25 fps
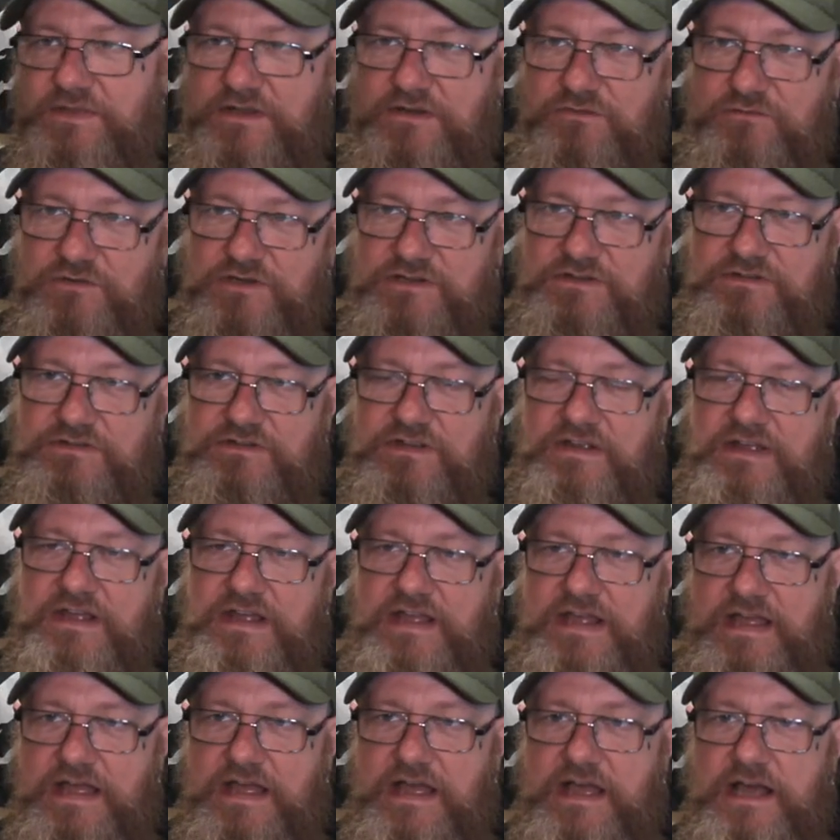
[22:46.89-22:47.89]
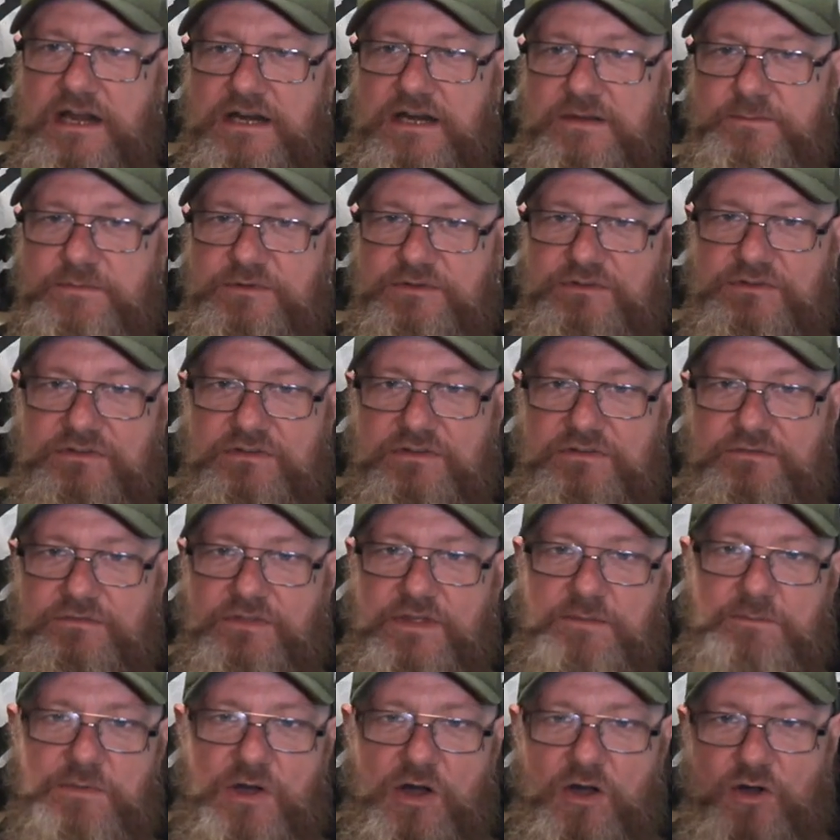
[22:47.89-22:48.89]
But there is elements of
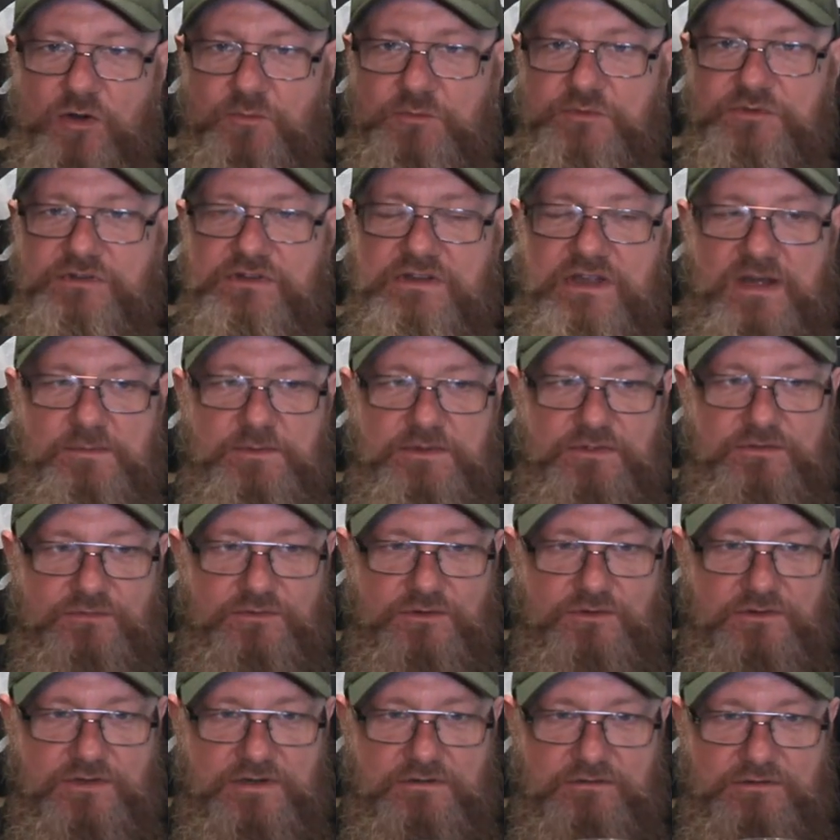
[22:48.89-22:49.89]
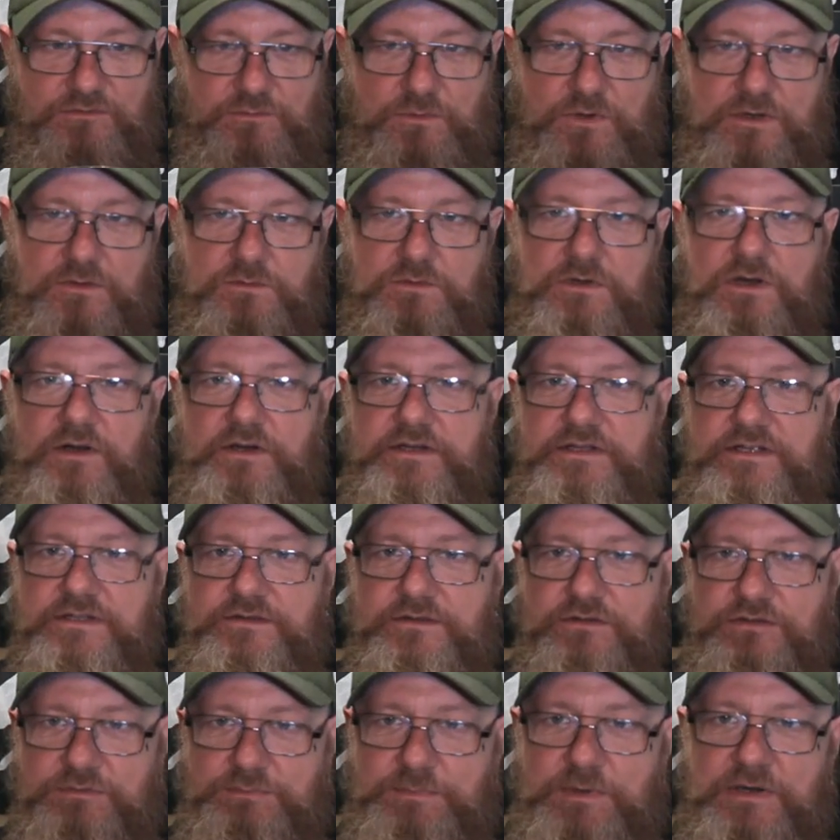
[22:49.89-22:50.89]
them hops coming through there as well, i.e.
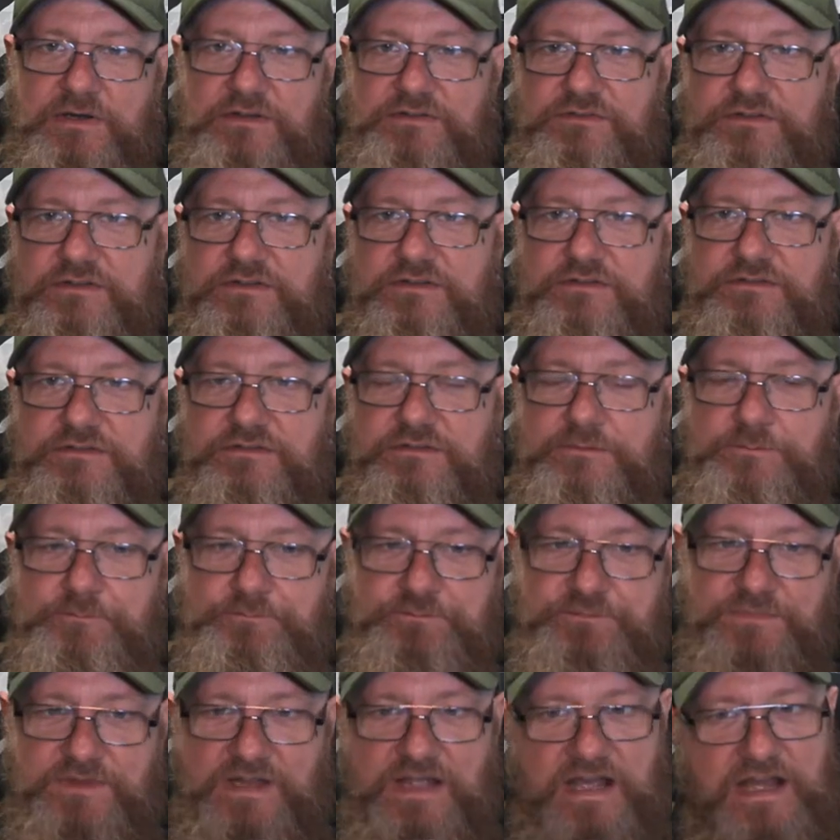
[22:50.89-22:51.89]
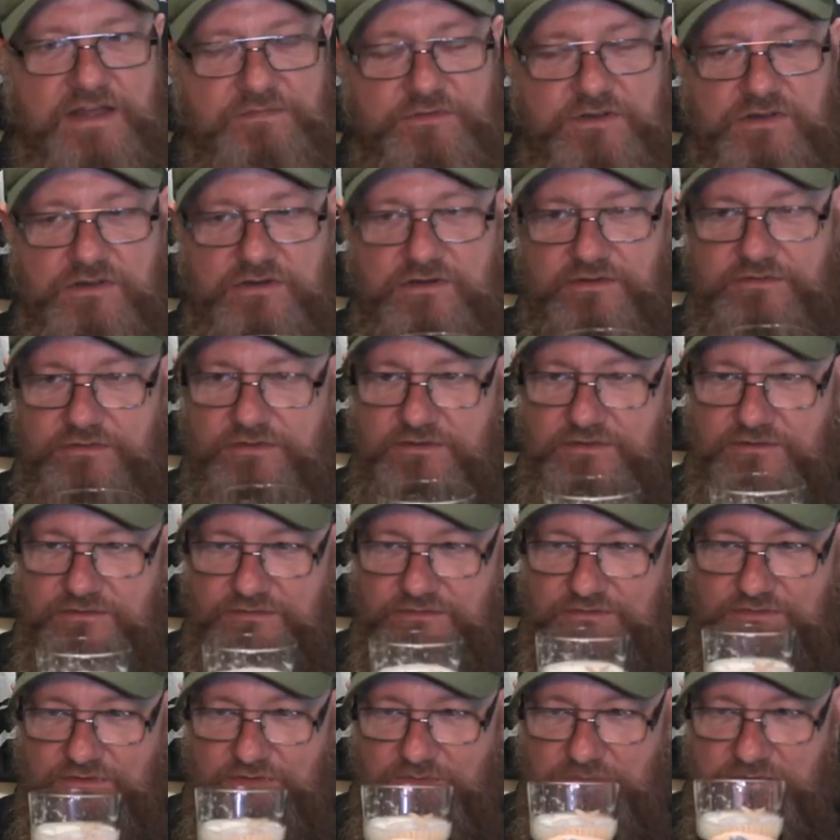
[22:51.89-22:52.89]
the spiciness and the
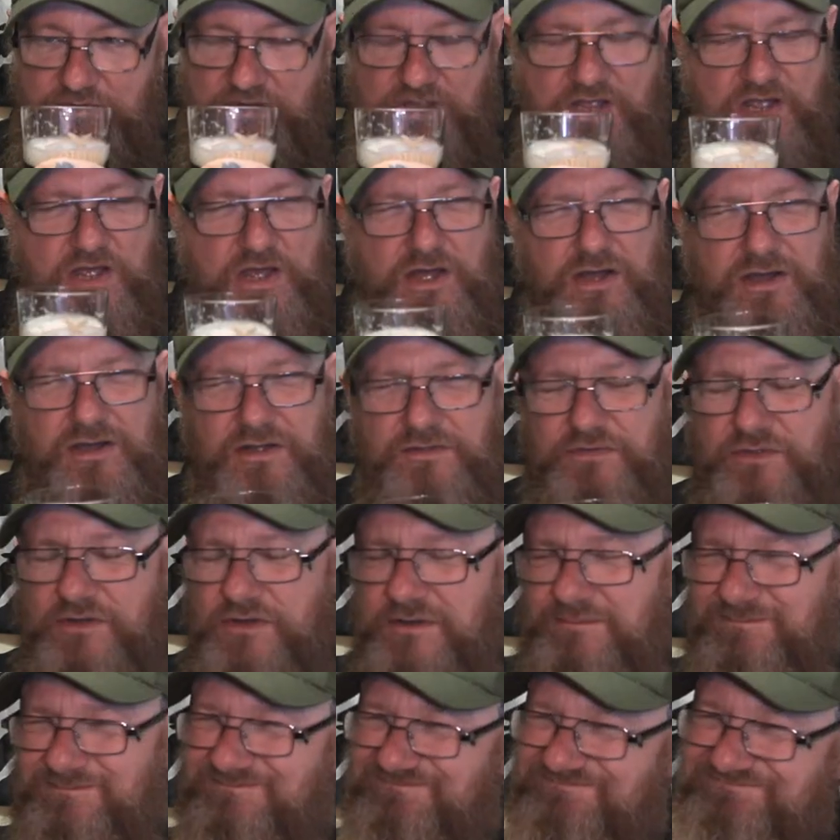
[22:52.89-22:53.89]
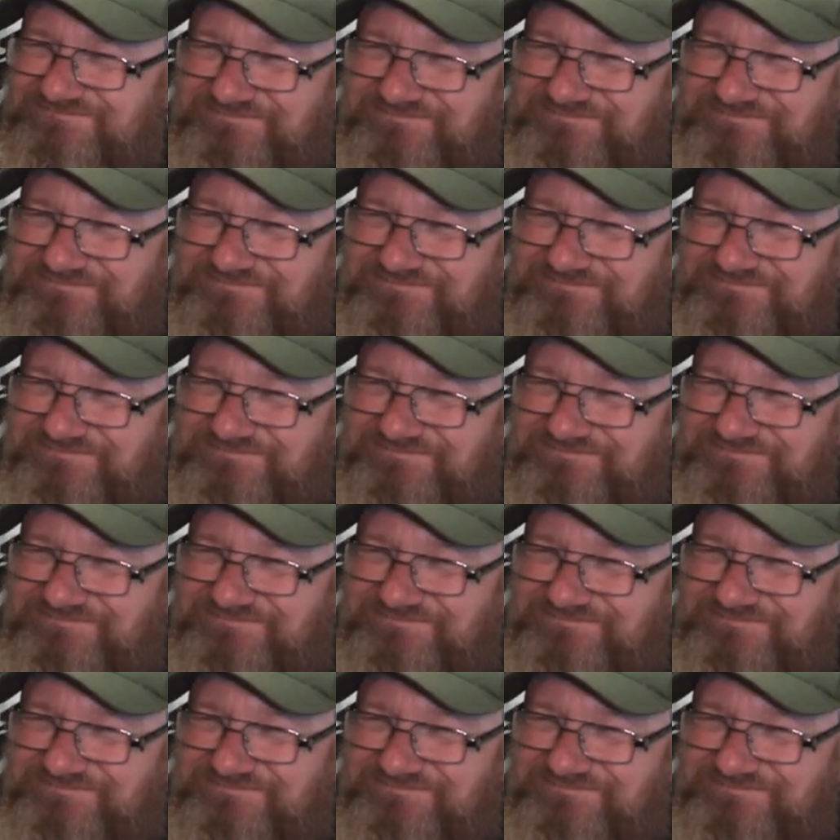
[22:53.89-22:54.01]
earthiness too. The